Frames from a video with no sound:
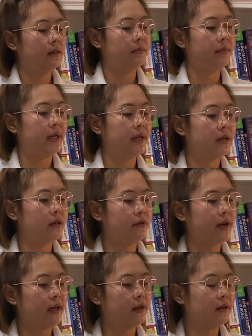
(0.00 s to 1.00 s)
medical
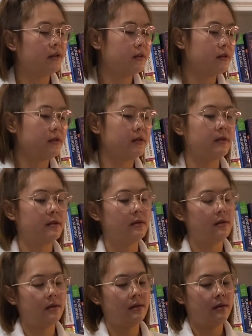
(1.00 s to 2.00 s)
records,
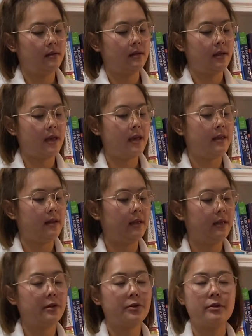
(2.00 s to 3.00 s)
and then in the